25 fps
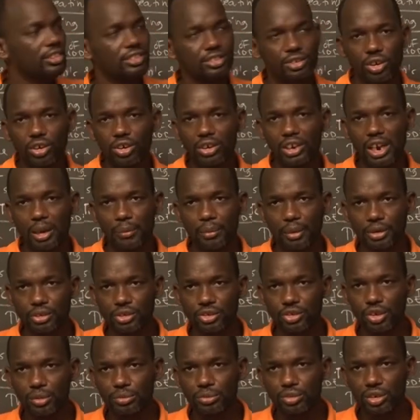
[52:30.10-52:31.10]
is all about
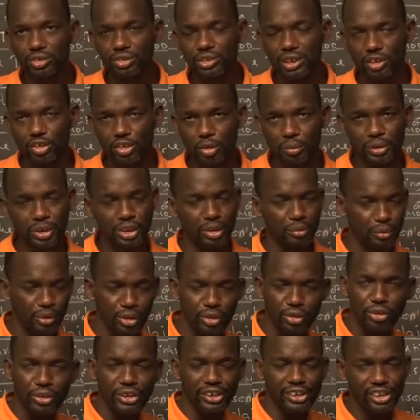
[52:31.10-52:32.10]
Thomson's atomic
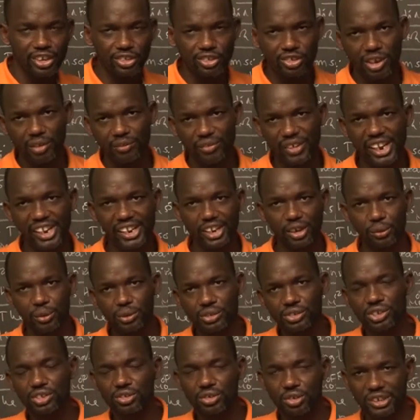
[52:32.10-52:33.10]
model. In case you have any
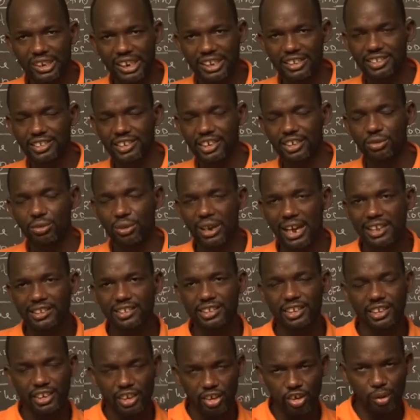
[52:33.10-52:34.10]
question to this day, to ask
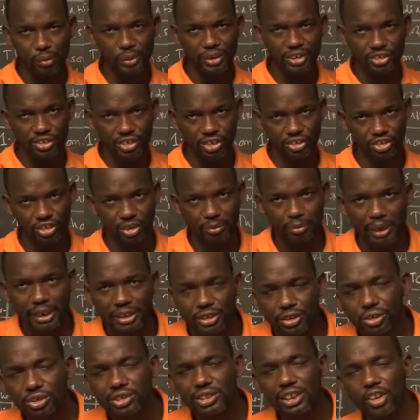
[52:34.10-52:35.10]
in the comment section. But
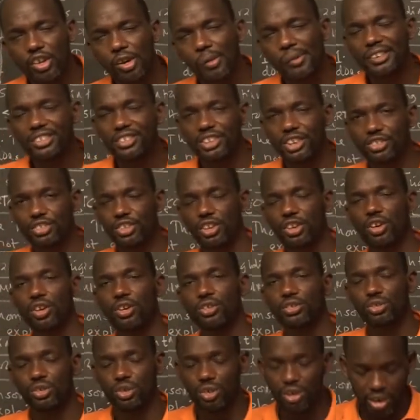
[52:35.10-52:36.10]
use the comment section
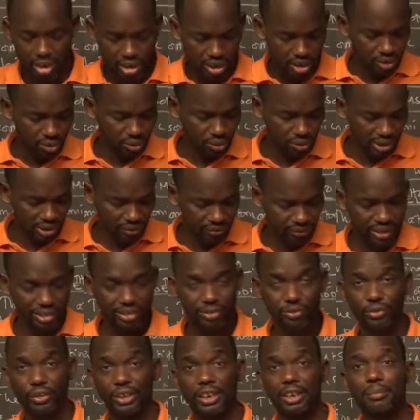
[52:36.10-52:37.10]
also to give
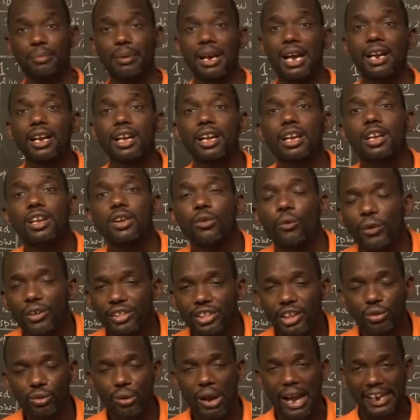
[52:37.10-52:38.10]
us feedback,
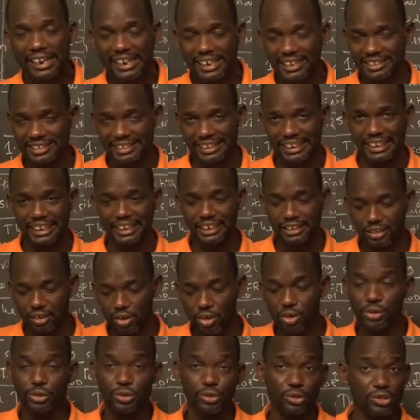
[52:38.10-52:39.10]
whether you understand
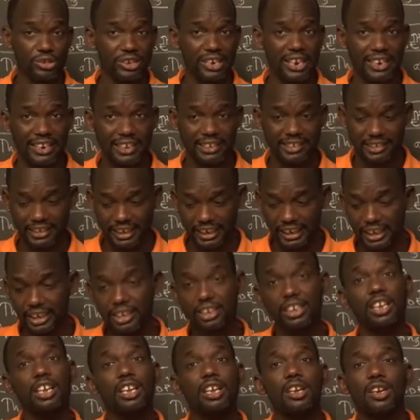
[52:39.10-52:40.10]
or you don't
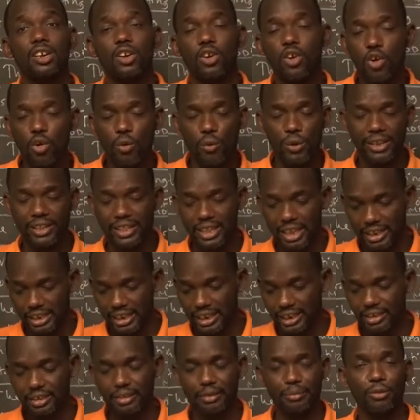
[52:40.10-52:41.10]
understand, or whether
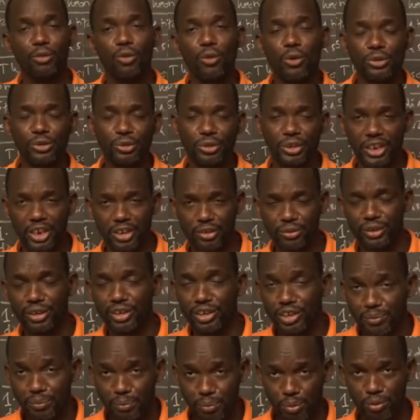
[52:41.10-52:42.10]
that what can we
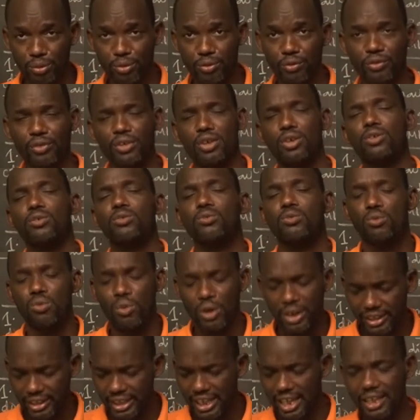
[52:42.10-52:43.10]
improve, or
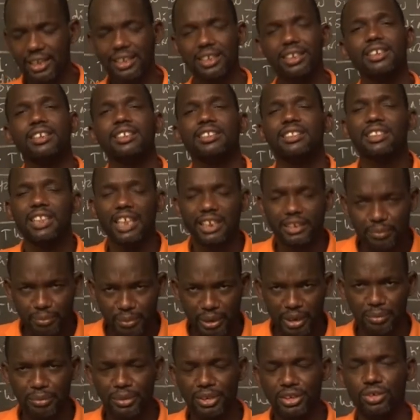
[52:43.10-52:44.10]
whether that
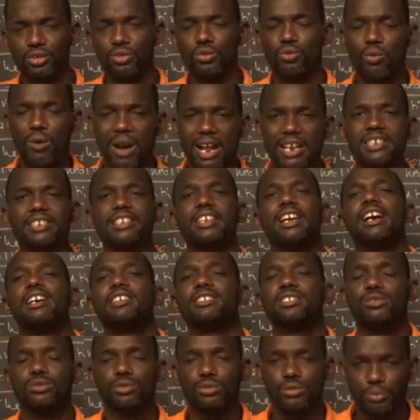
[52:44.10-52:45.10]
maybe you want
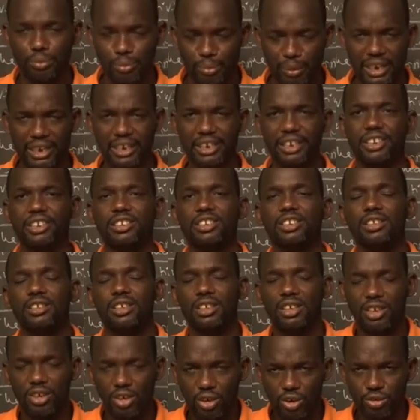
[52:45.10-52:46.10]
us to make it
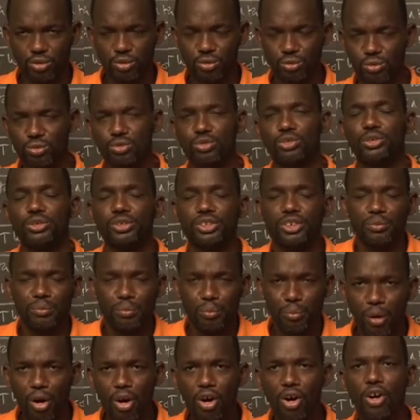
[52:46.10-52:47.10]
or to do it
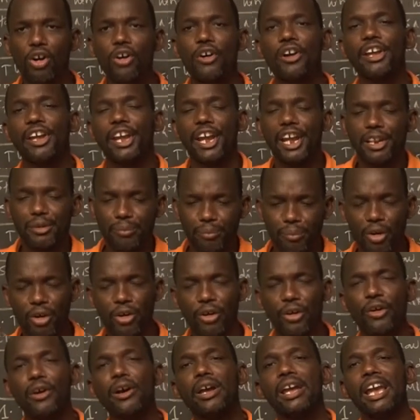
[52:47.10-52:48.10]
more and
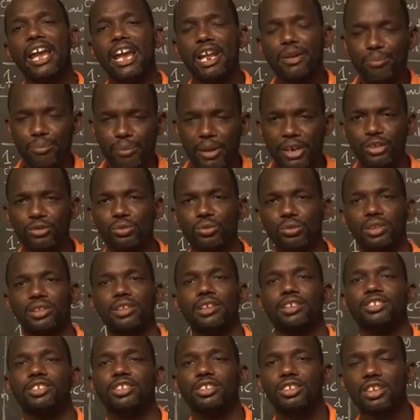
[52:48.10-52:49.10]
more and make sure
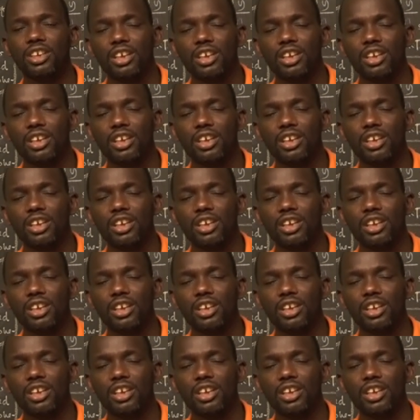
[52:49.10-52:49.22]
that